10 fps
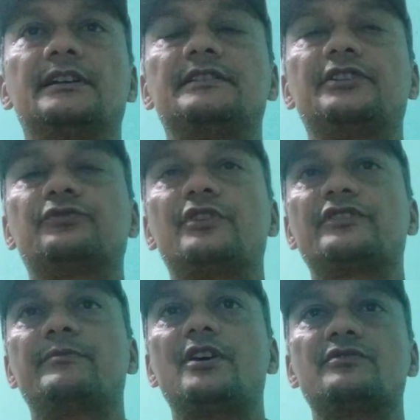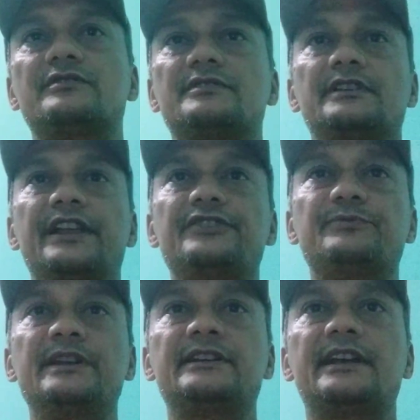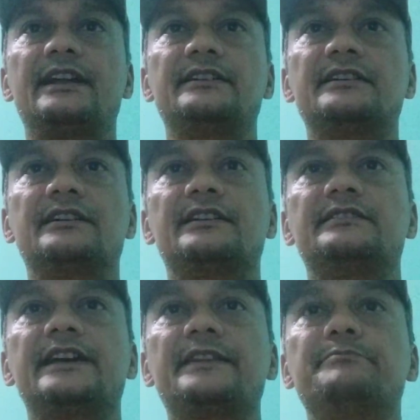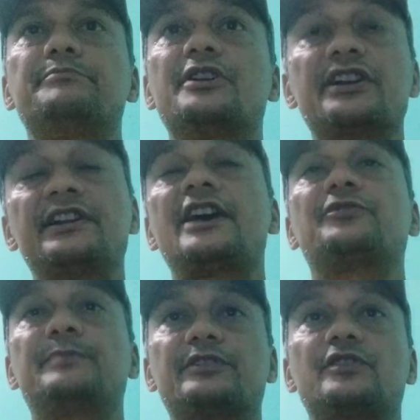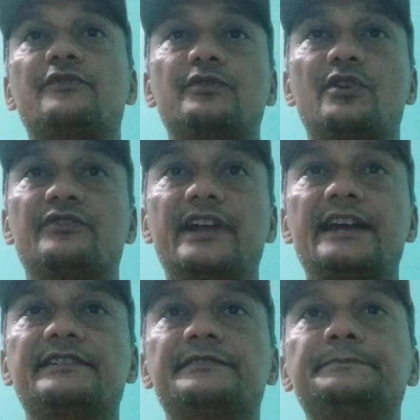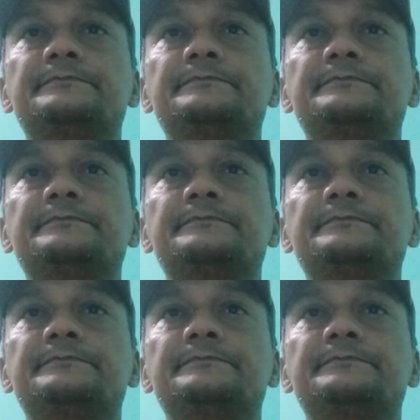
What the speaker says: this was about arrangement. And then burden aspect of contract.